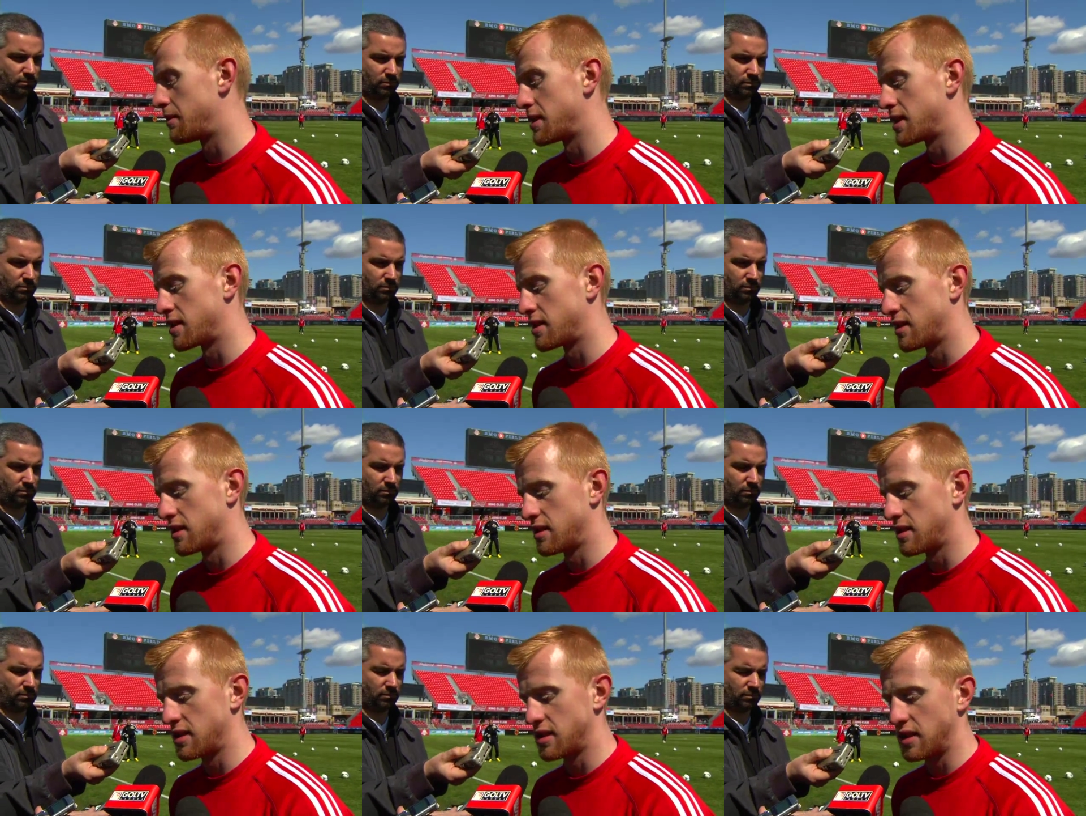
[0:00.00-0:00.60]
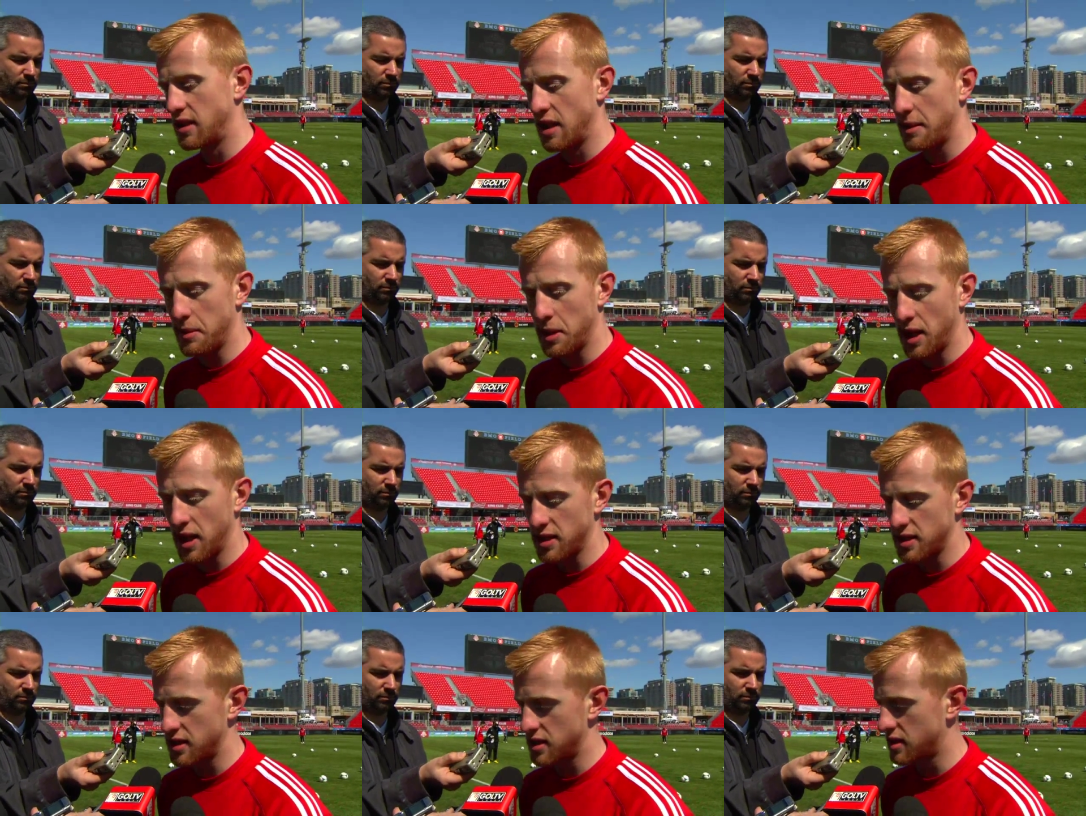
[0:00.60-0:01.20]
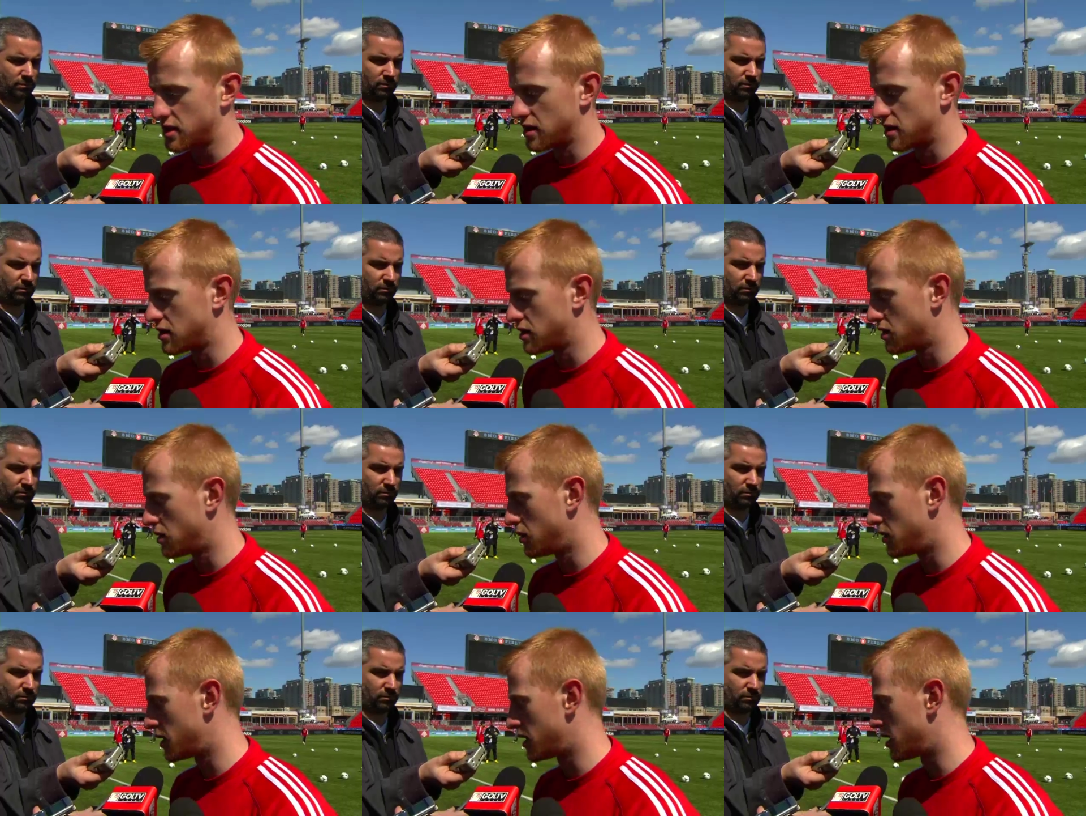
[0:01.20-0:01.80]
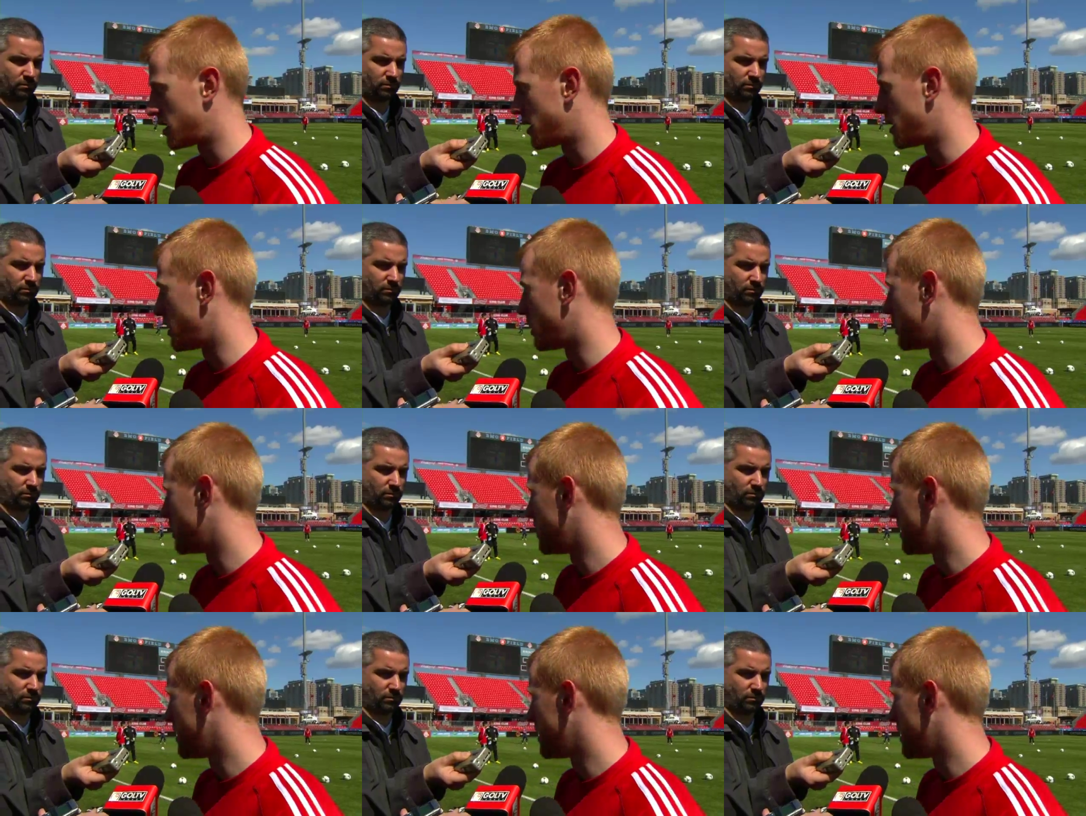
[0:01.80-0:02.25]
Speaker 1: It's it's, it's in the MLS. It's, it's totally. Uh,